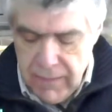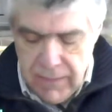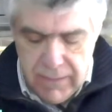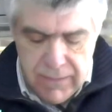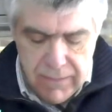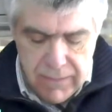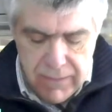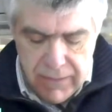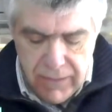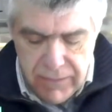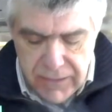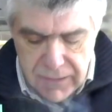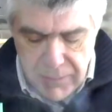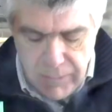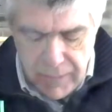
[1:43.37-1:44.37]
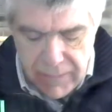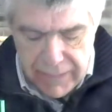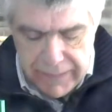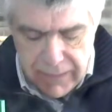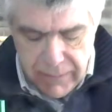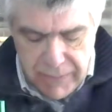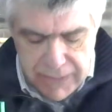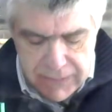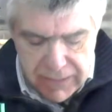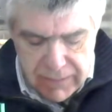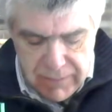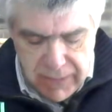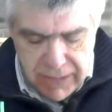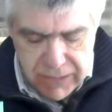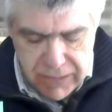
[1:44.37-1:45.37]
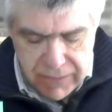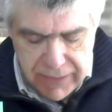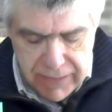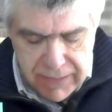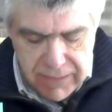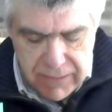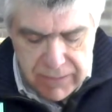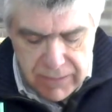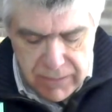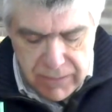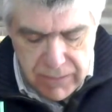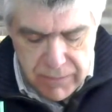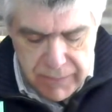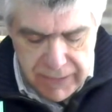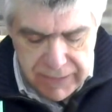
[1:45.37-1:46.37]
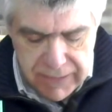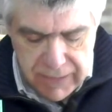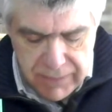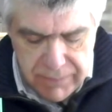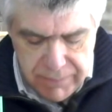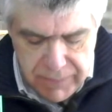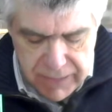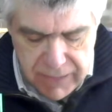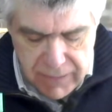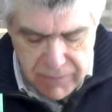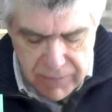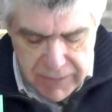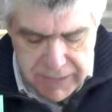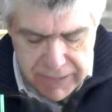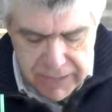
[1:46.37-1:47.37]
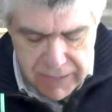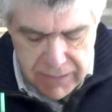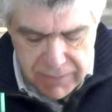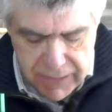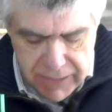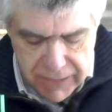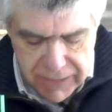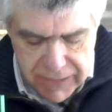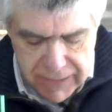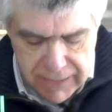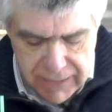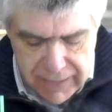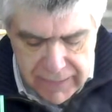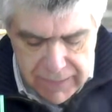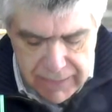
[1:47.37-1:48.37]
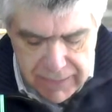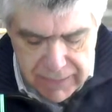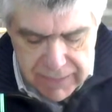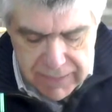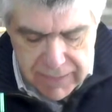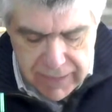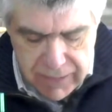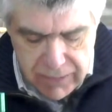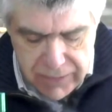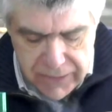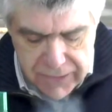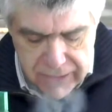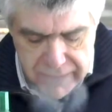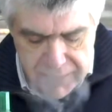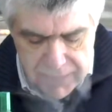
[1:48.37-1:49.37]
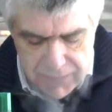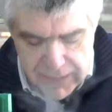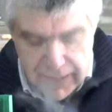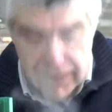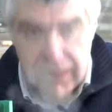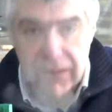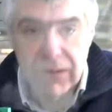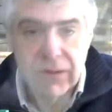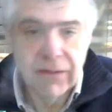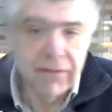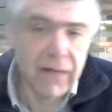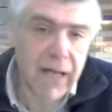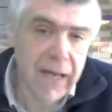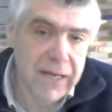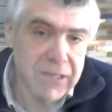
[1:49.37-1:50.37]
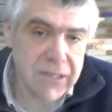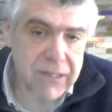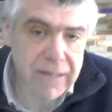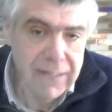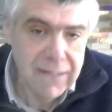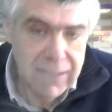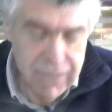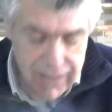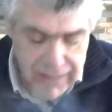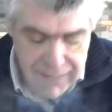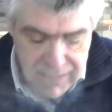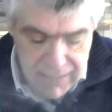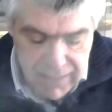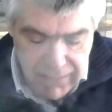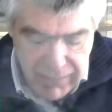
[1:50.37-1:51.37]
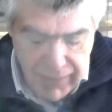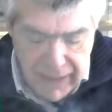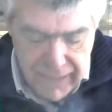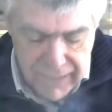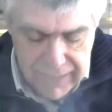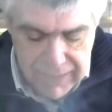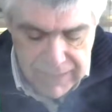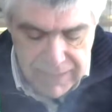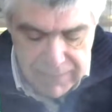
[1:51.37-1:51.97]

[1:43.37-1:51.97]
Just use the spoon a little bit just to make sure it's all burnt up, but don't worry too much. As I say, all you're trying to do is get a sort of ash effect.